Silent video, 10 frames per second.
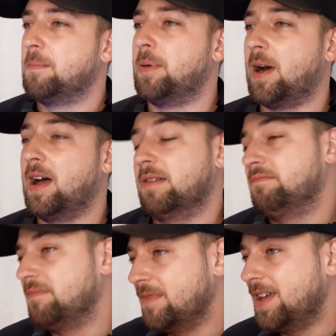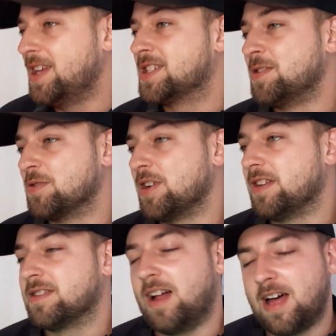But it's still
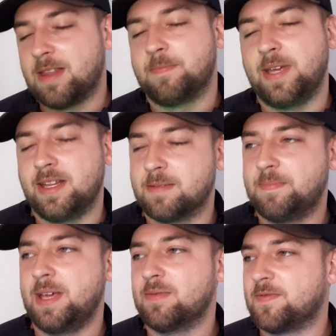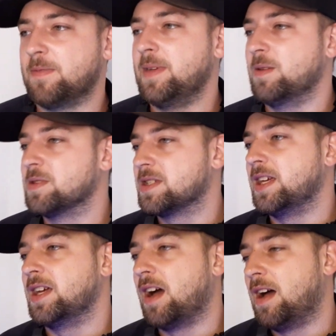good. I like the beat. The beat for me was
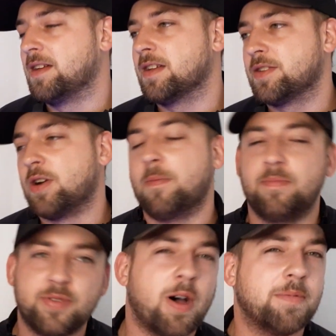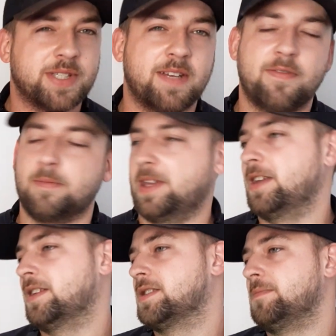the tops it for
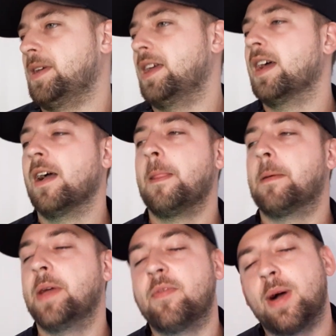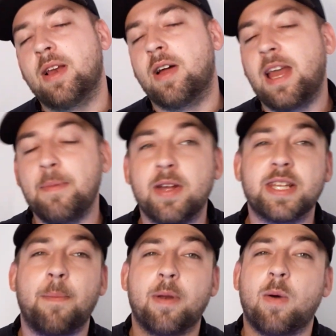me. It's the beat. But anyway, look, let me know
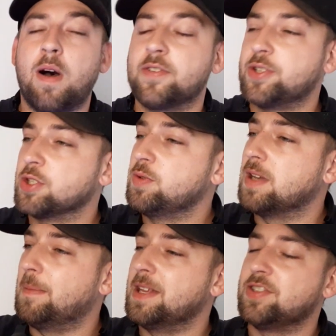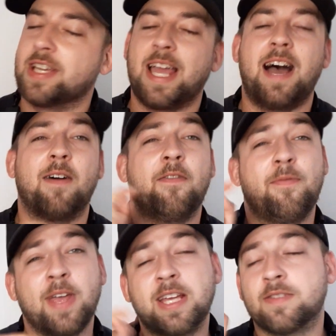down below what other songs you would like me to check out.
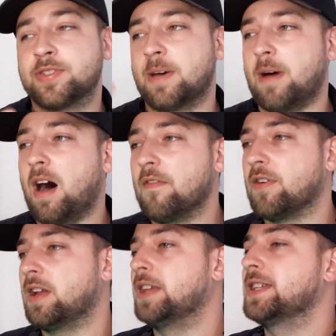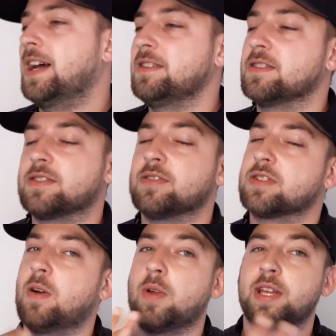Think of some other Italian songs.
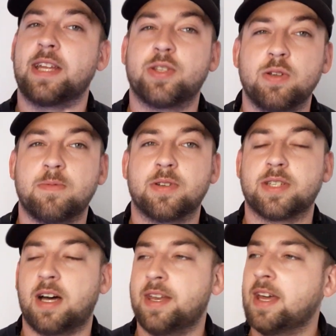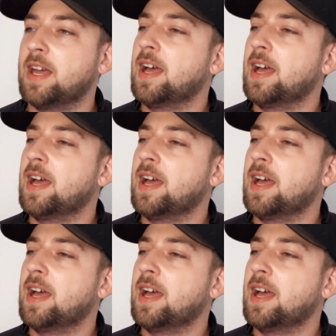I want to get two more done.